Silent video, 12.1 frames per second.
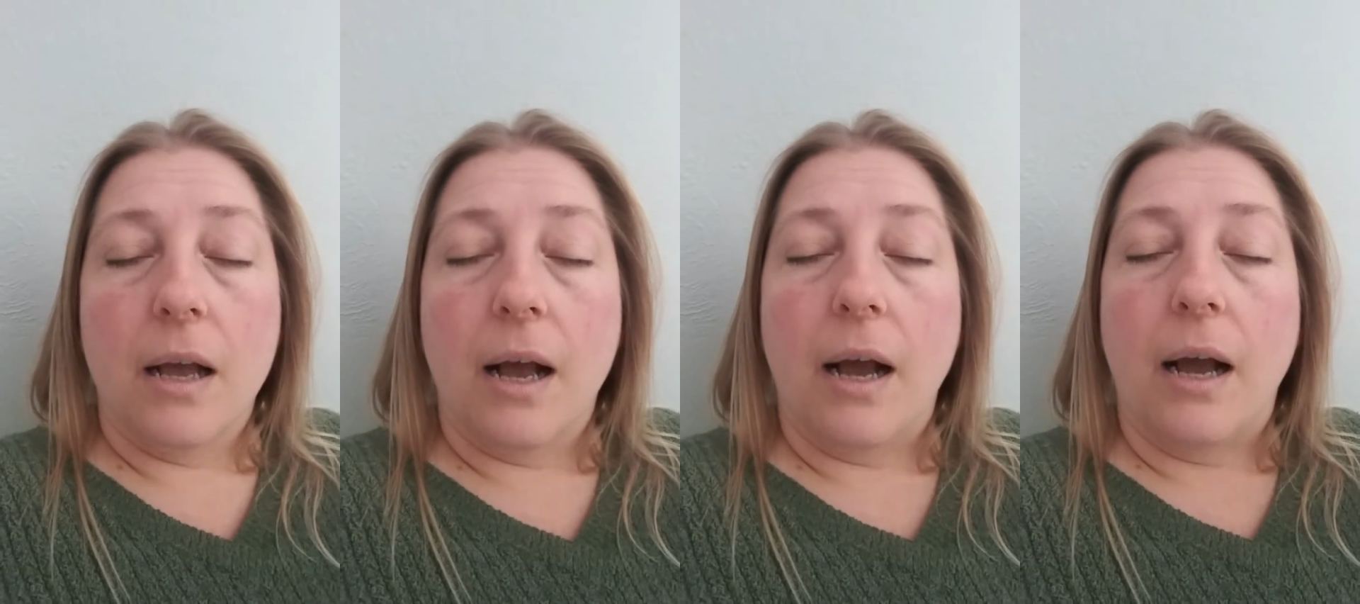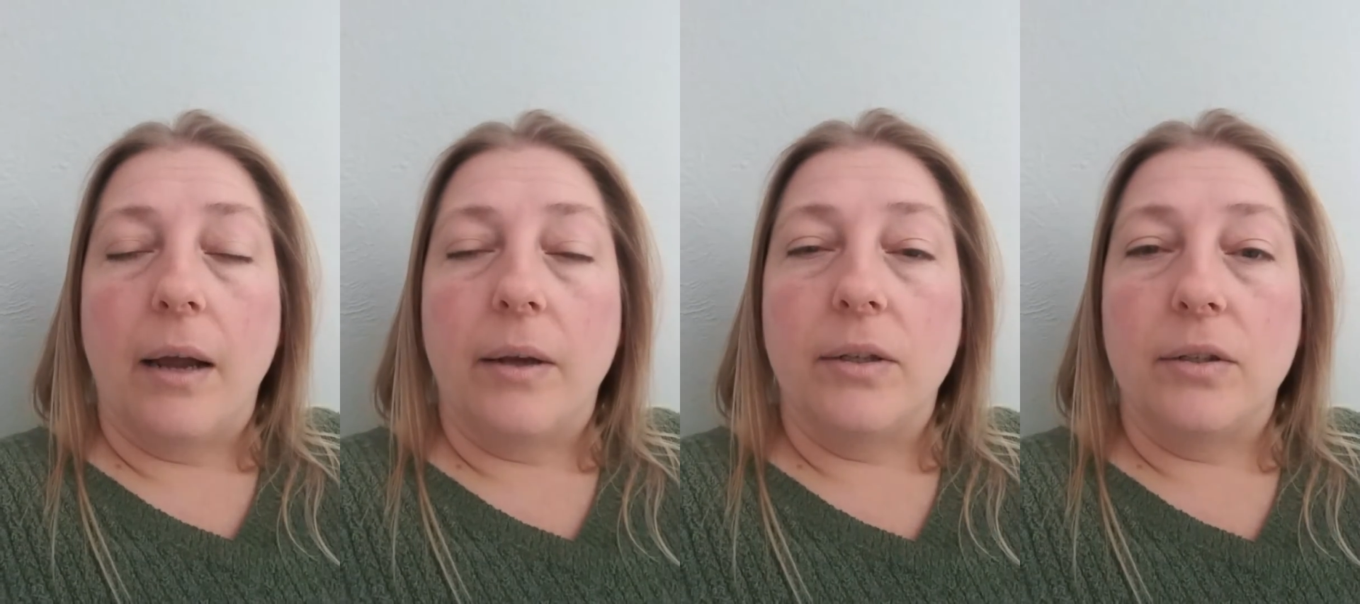
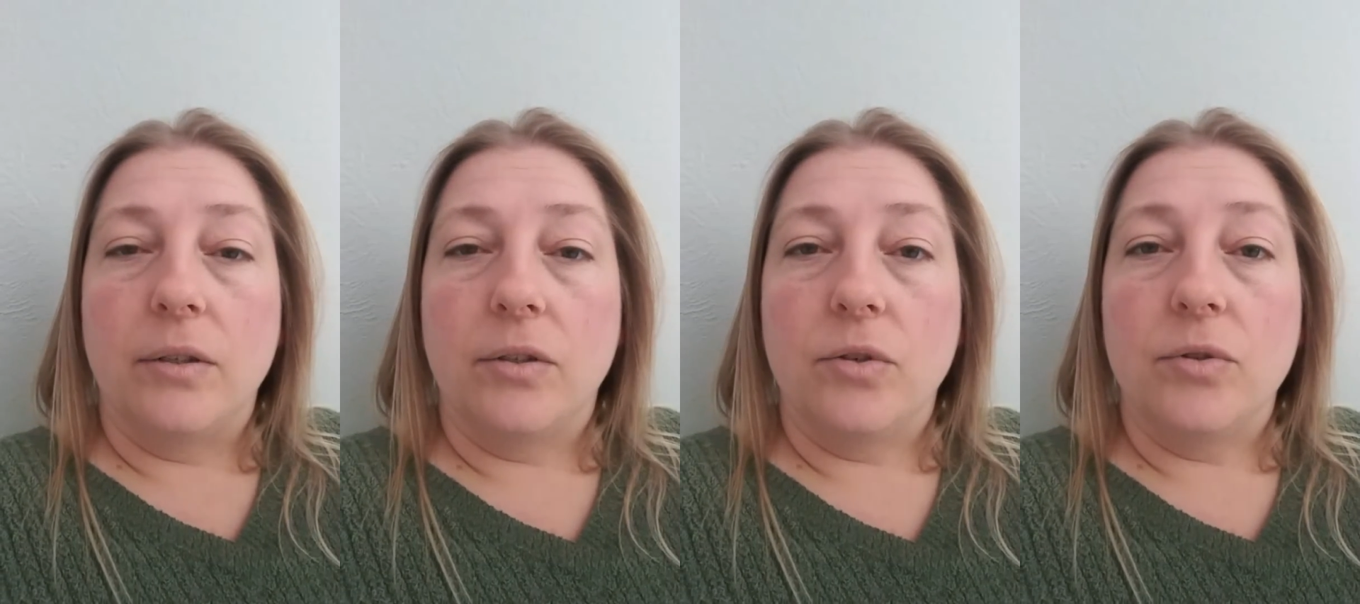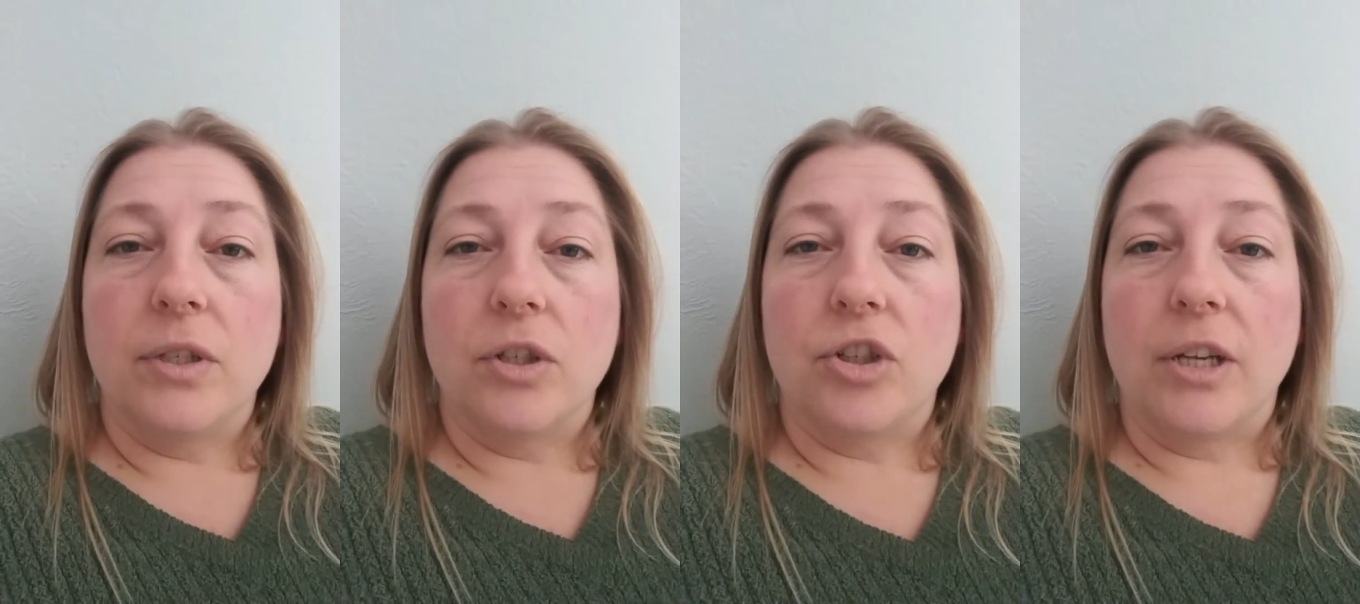I do
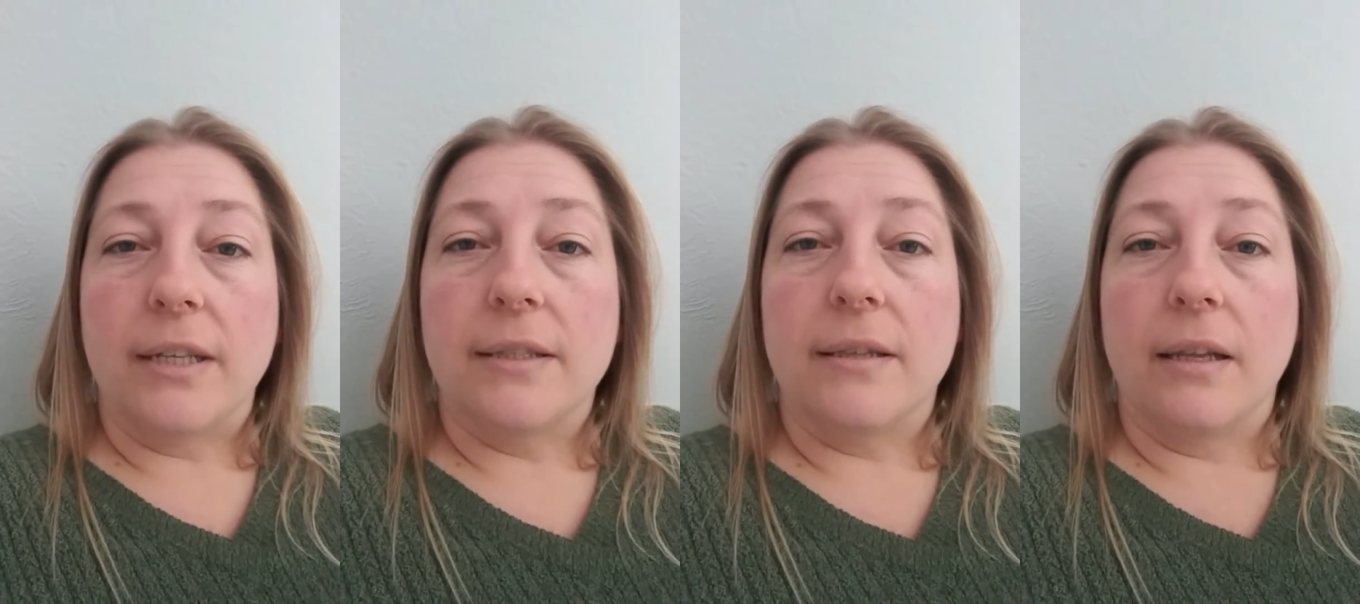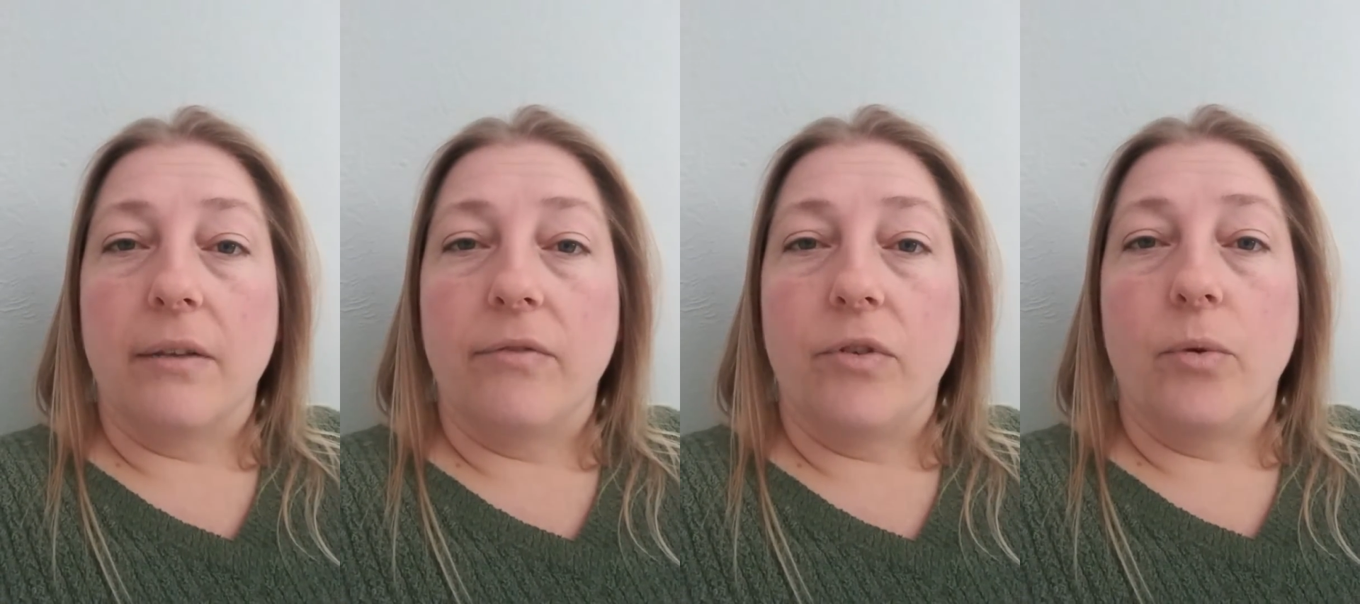suggest that
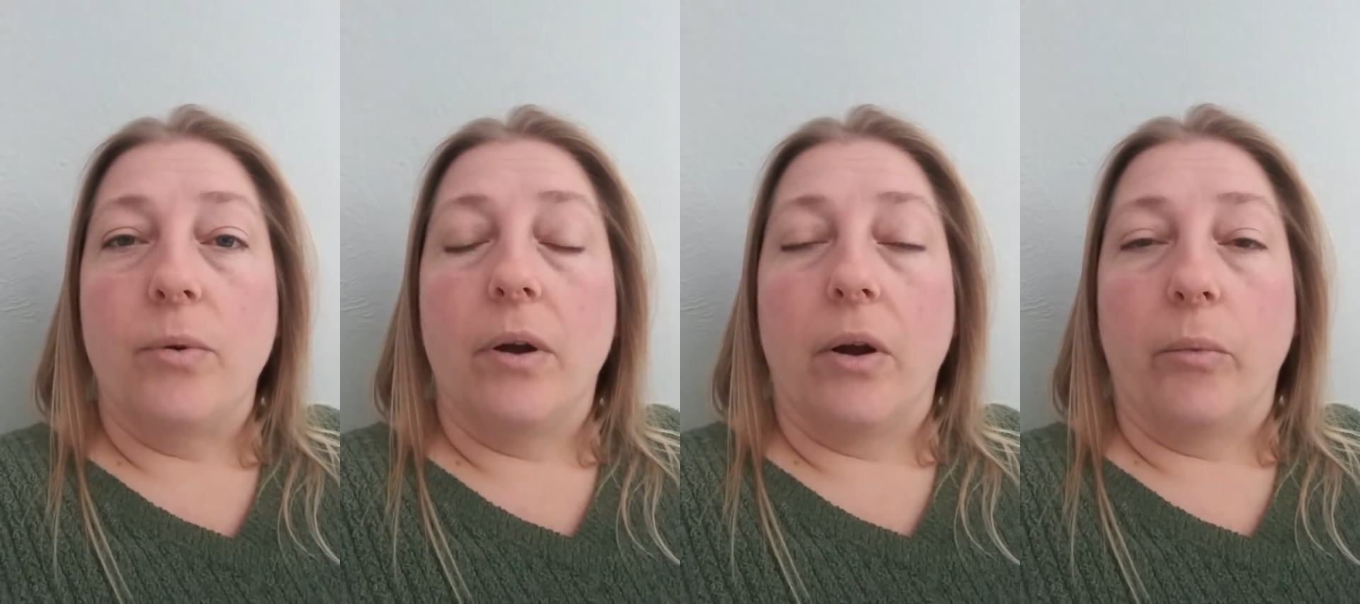if you are